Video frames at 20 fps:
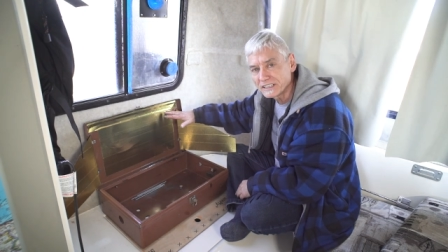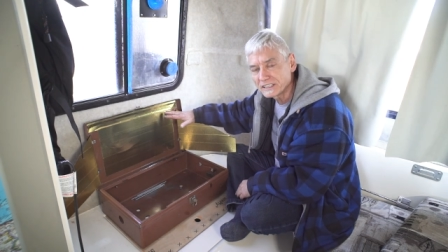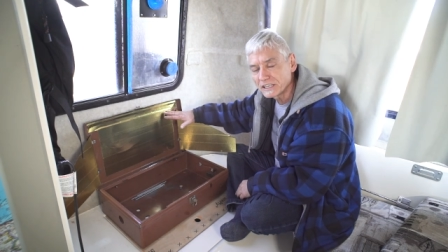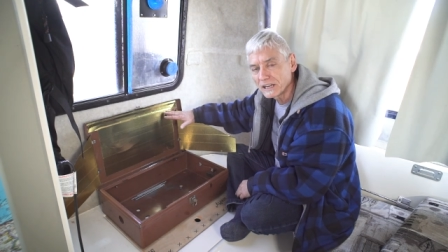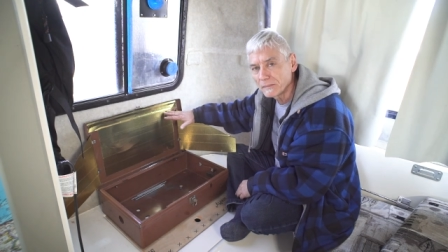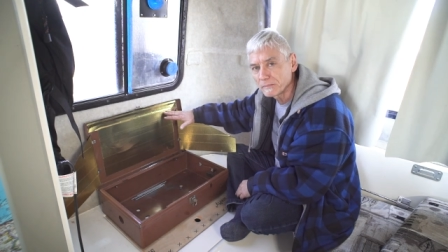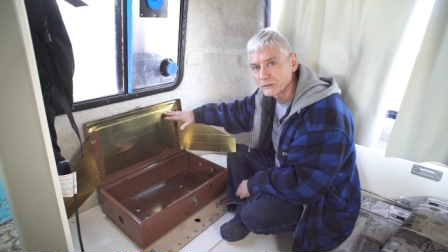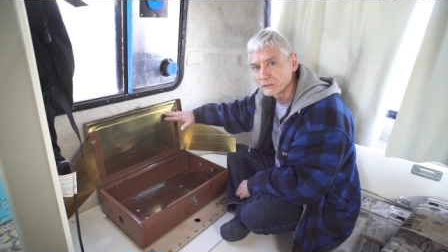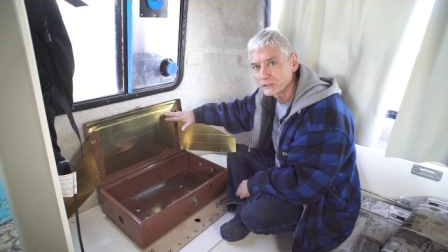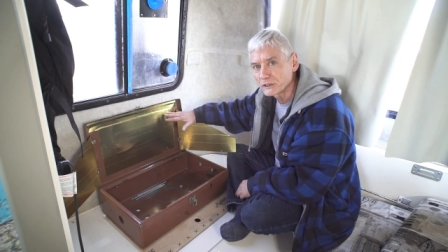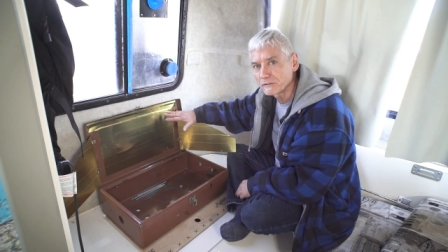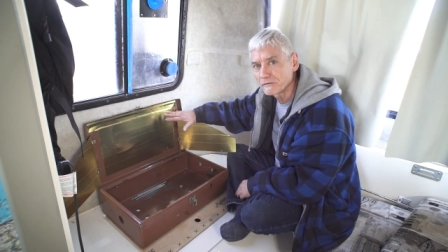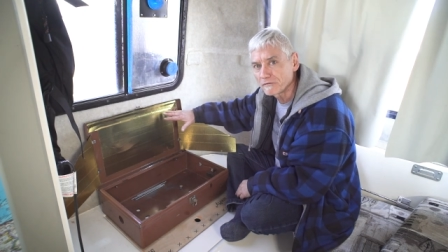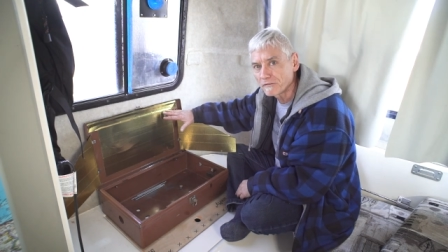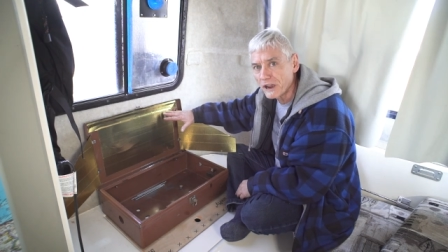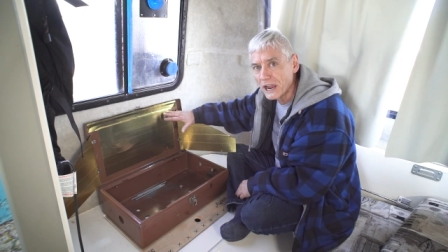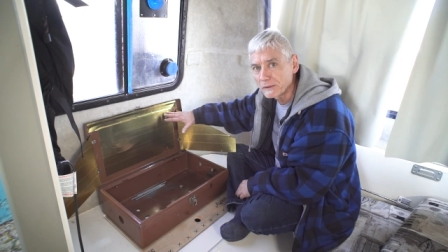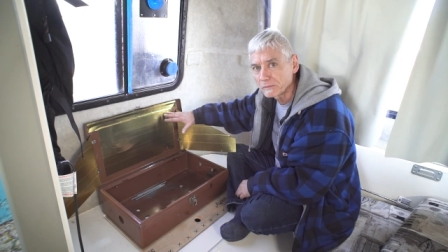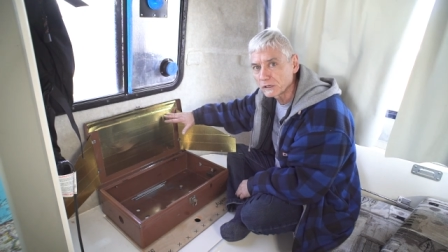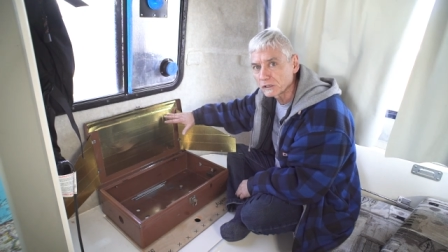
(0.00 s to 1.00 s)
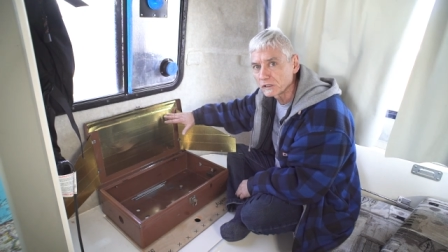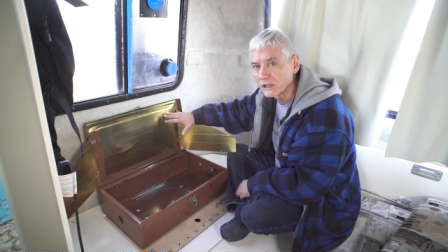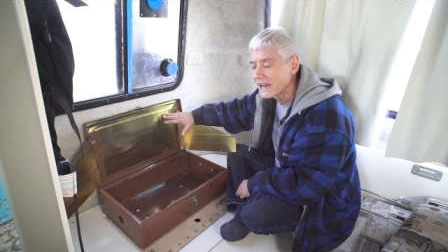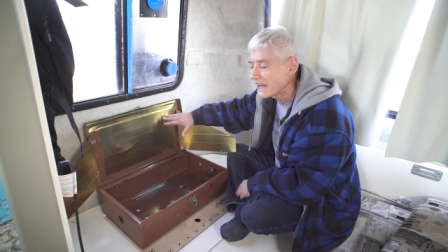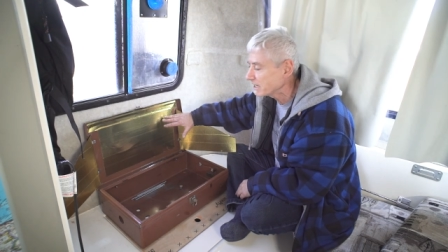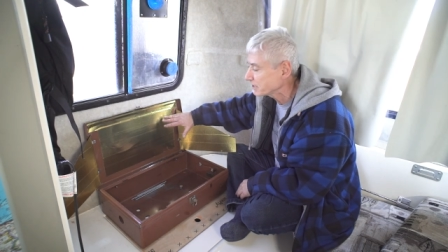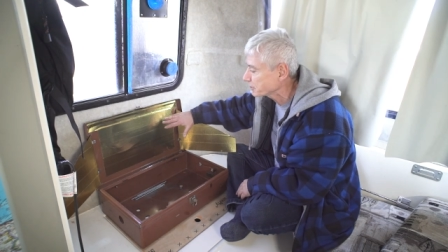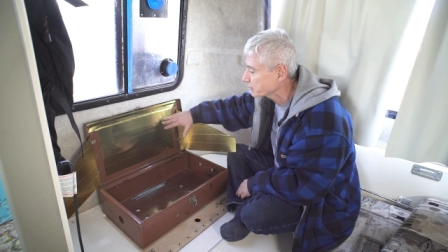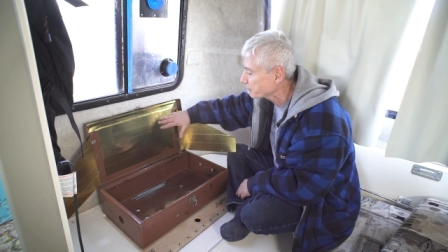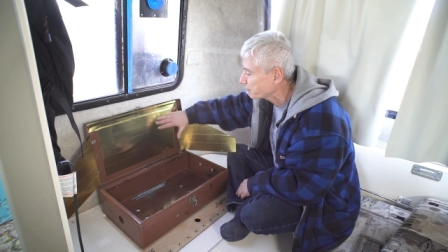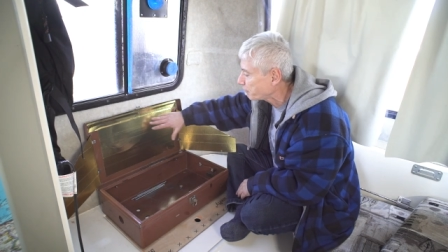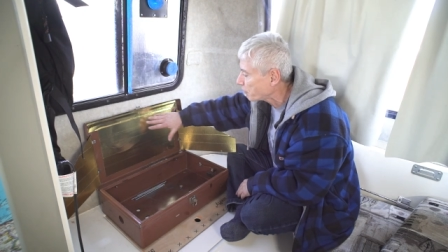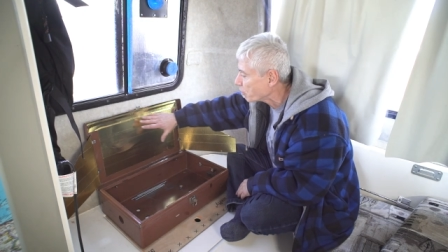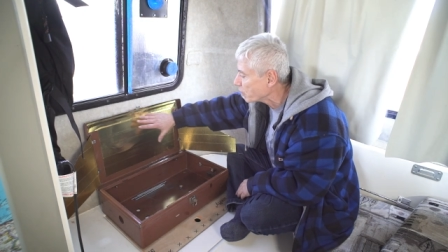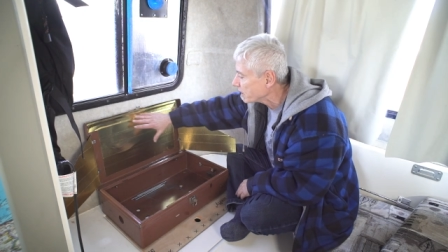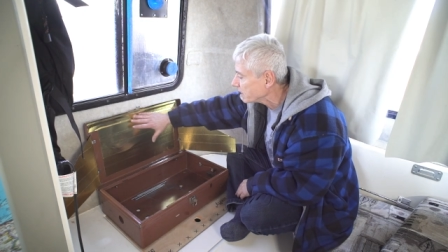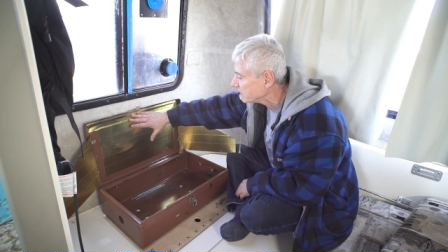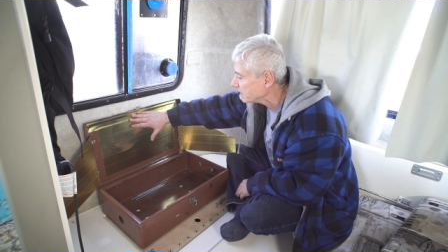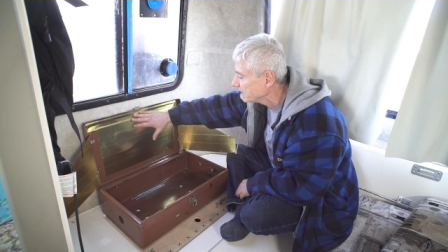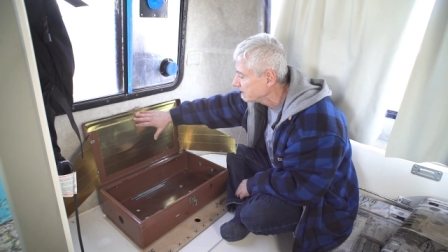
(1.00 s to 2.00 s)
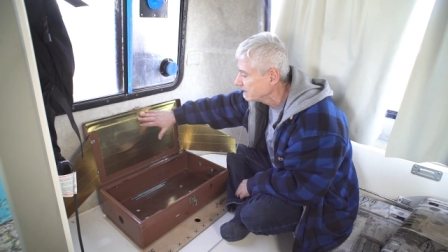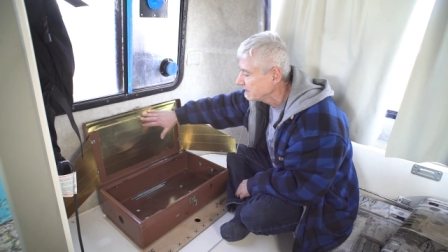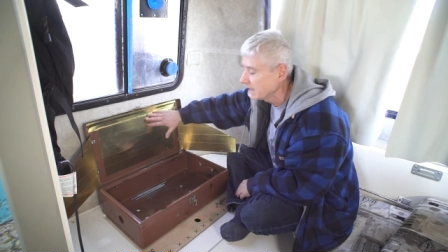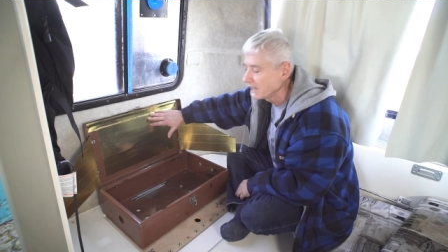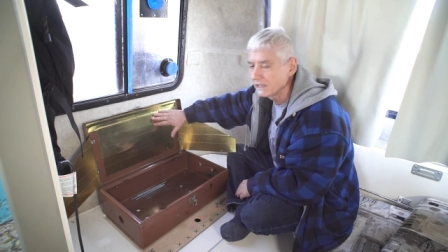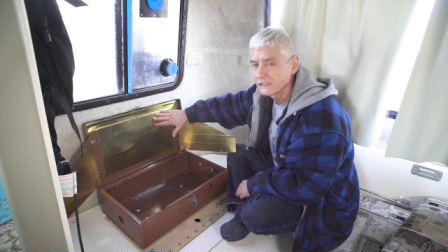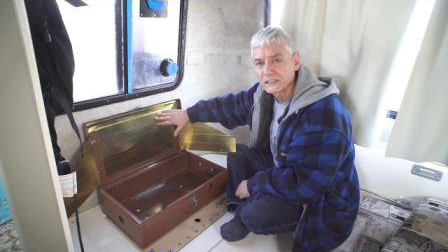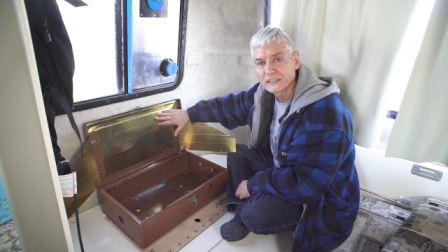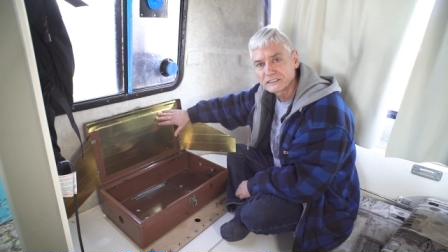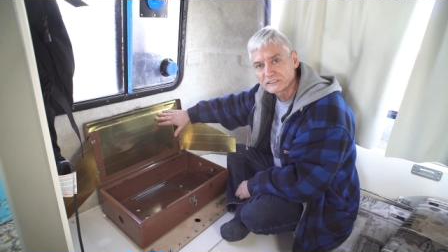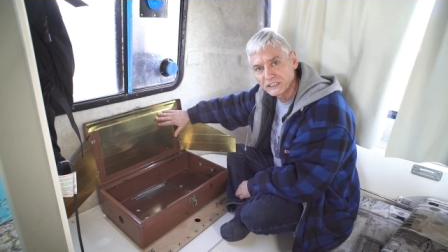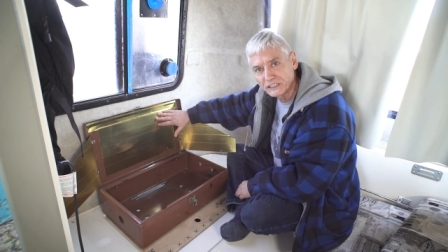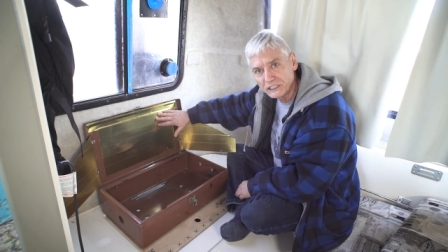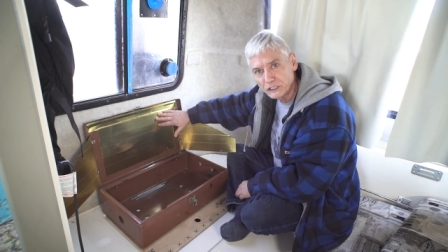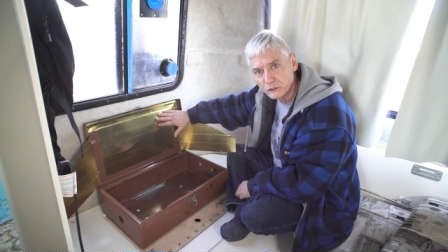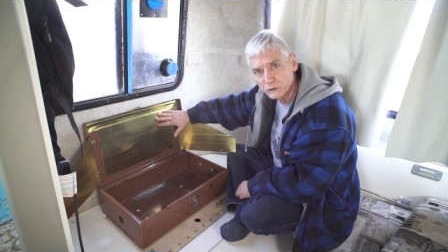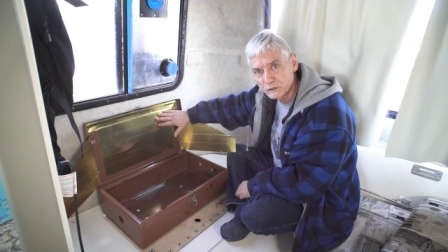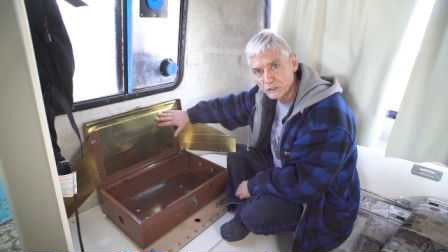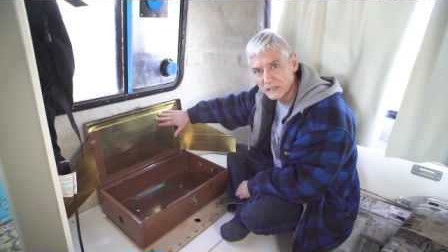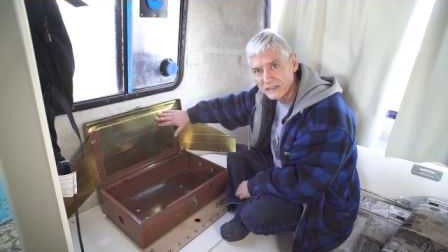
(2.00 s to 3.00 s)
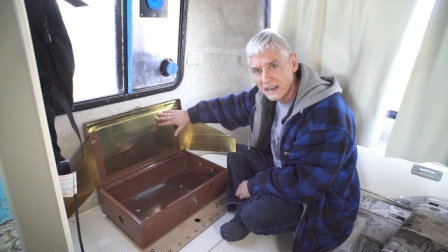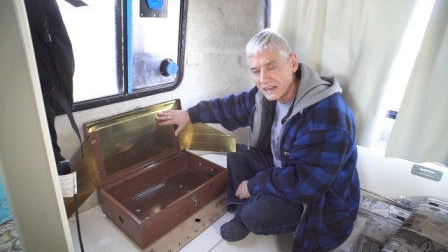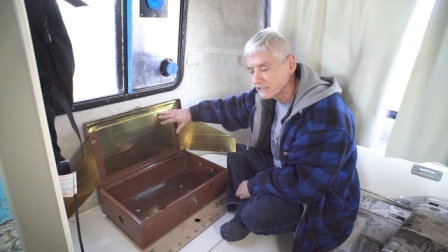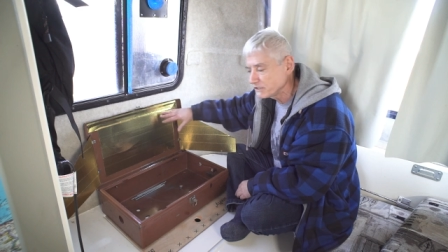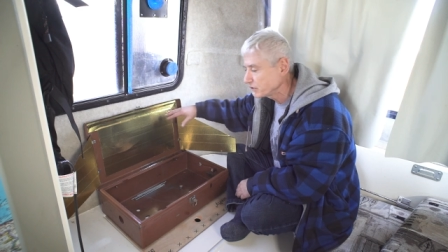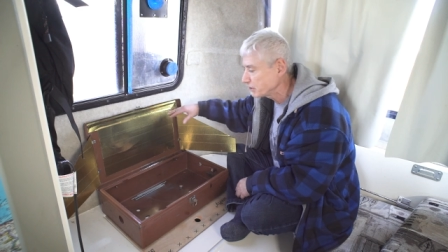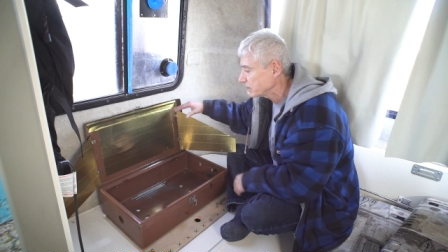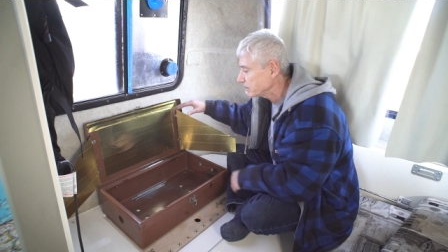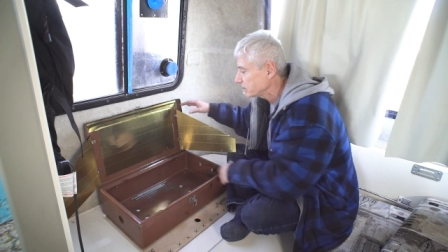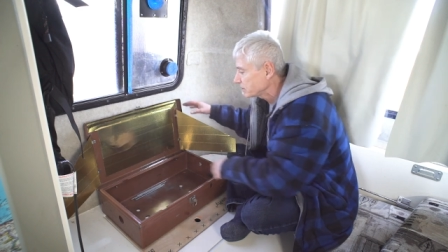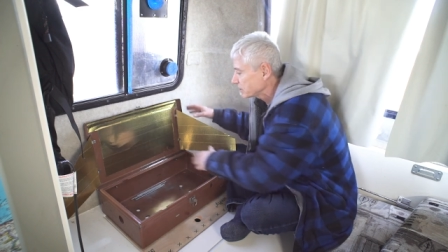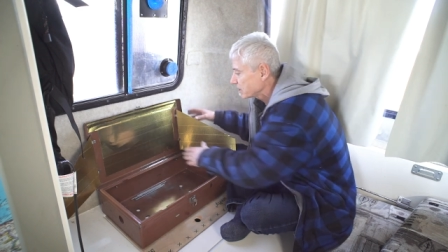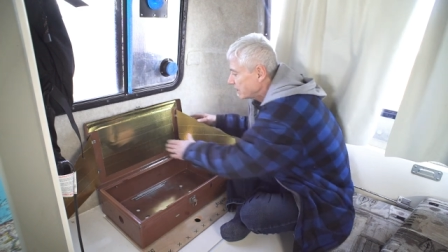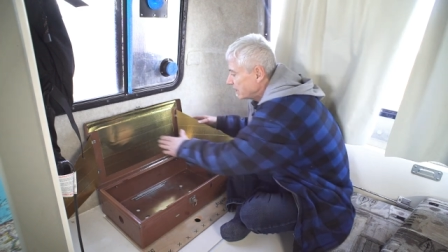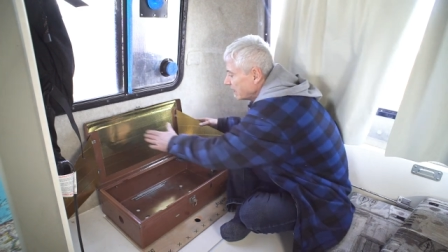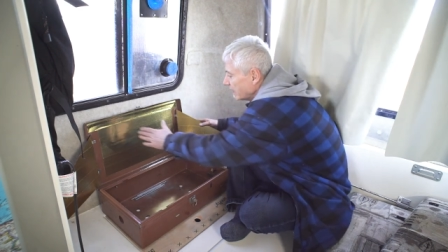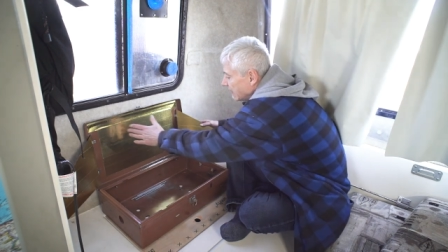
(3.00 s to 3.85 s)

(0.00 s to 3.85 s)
temperature fiberglass foil like they use in engines,